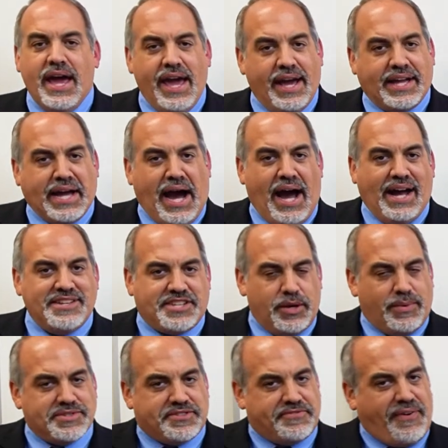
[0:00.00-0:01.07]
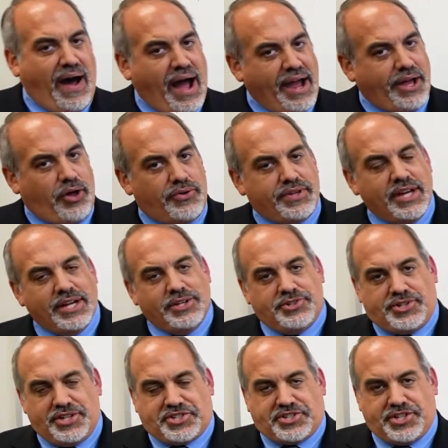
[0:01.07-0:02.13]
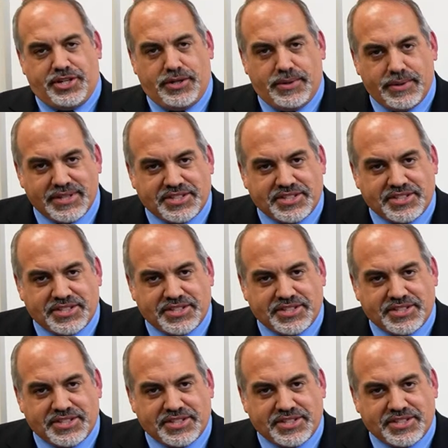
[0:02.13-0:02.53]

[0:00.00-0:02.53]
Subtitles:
And guys, it was filed just 2